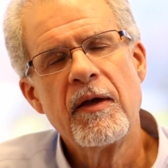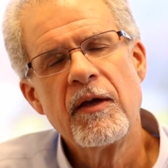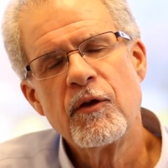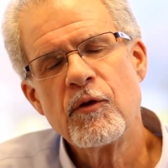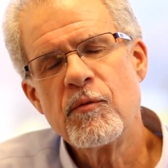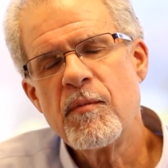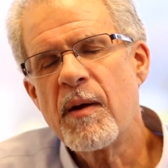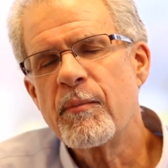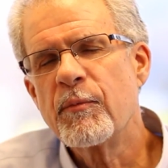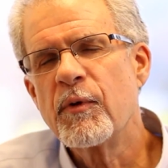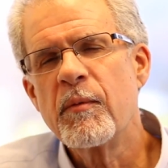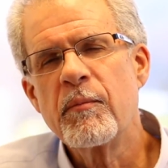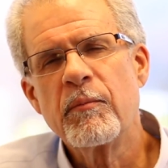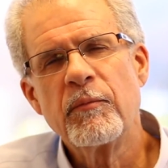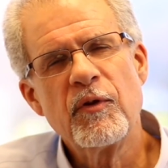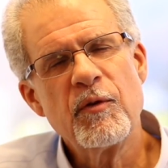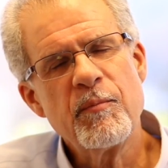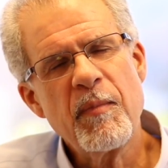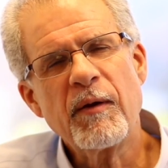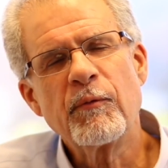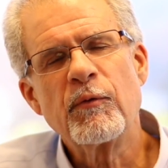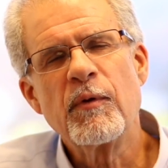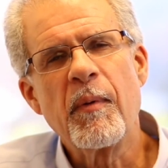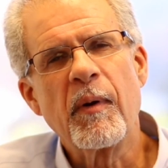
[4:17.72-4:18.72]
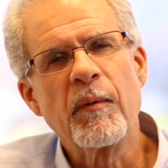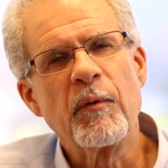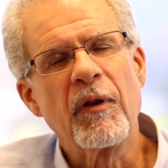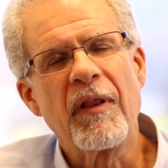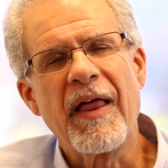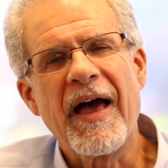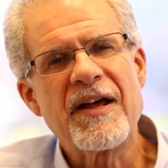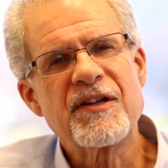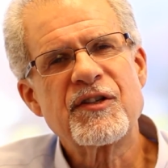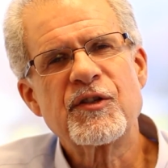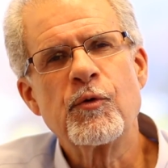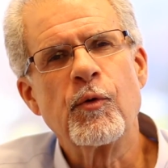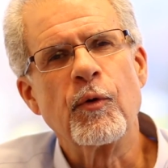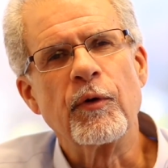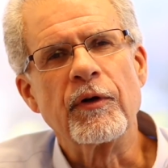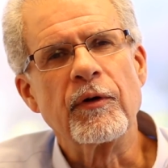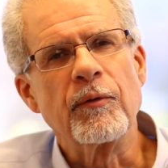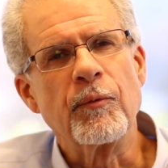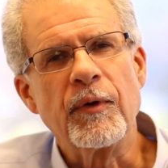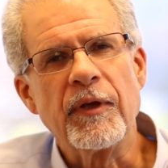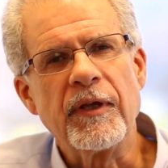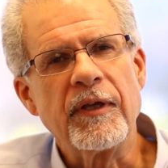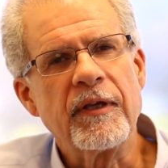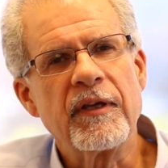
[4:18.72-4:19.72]
You may remember last quarter
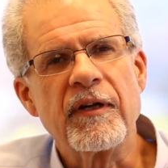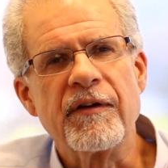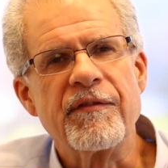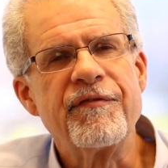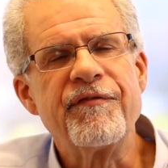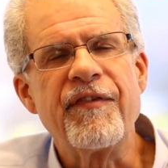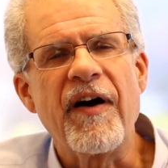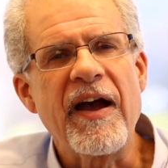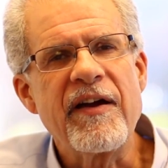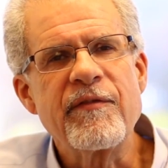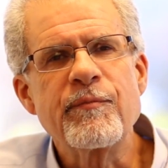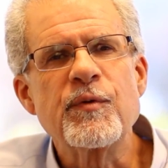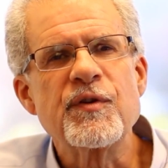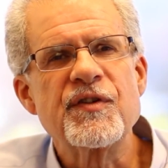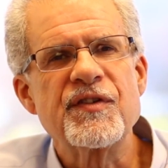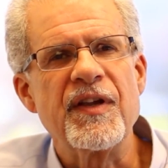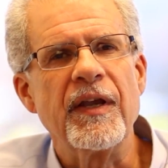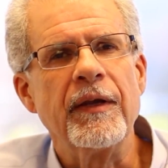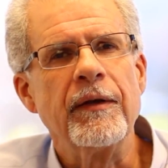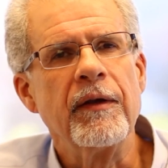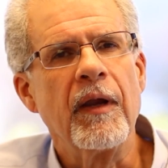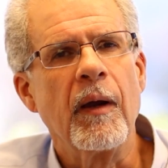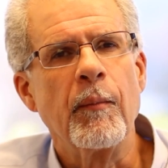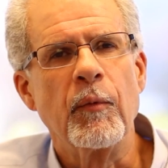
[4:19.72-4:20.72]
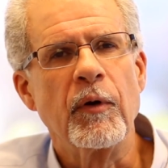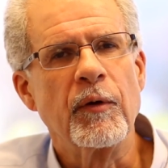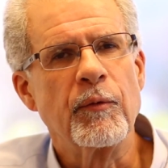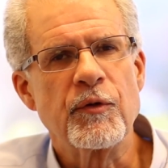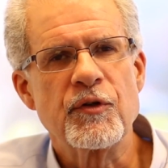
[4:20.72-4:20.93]
we hit a 5% number,